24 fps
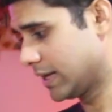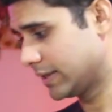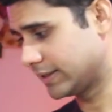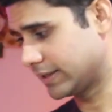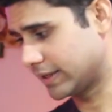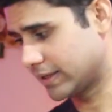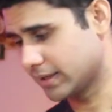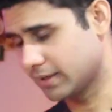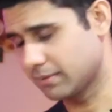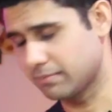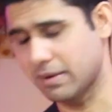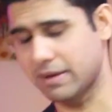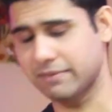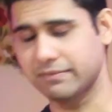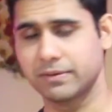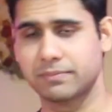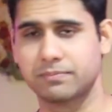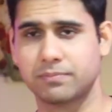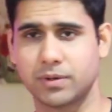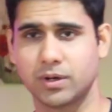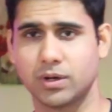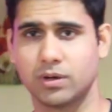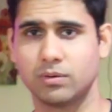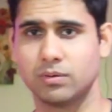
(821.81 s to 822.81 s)
that is a
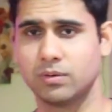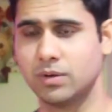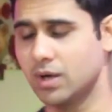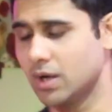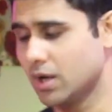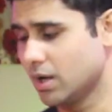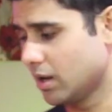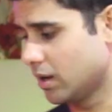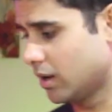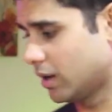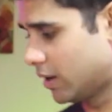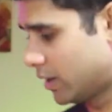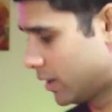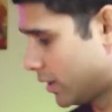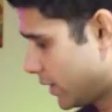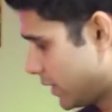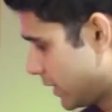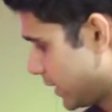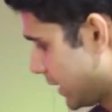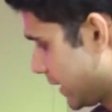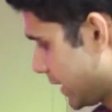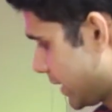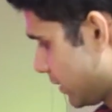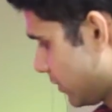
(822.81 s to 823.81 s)
Mavic Pro
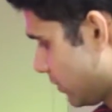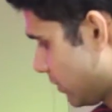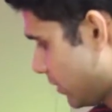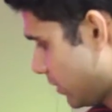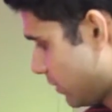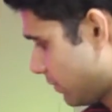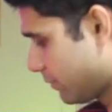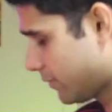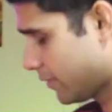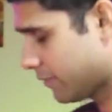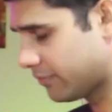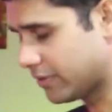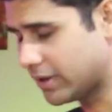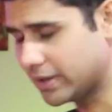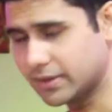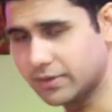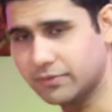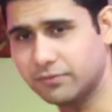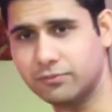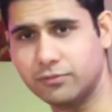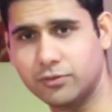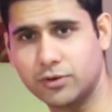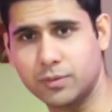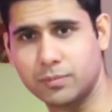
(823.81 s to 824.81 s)
or like a
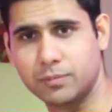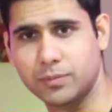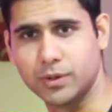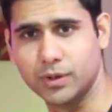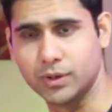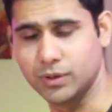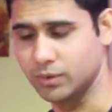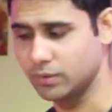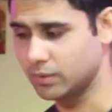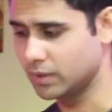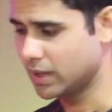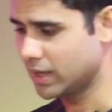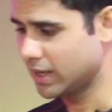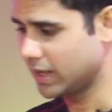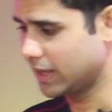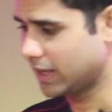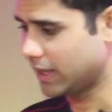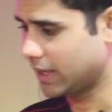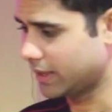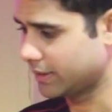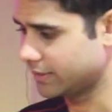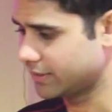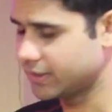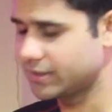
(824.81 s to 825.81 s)
Phantom 4 Pro,
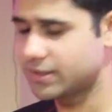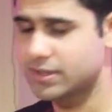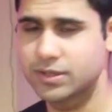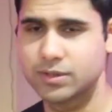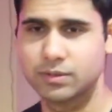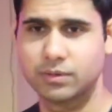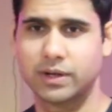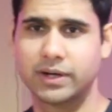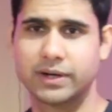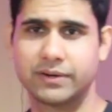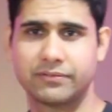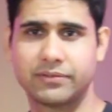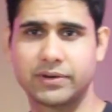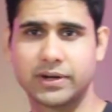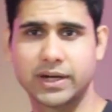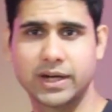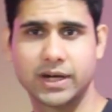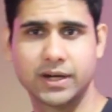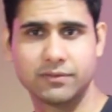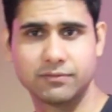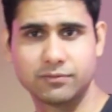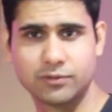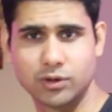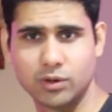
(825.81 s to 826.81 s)
these two are different
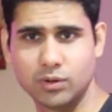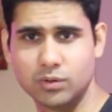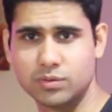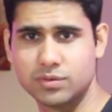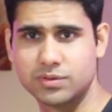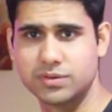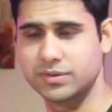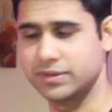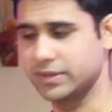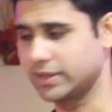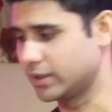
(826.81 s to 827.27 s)
kind of drones.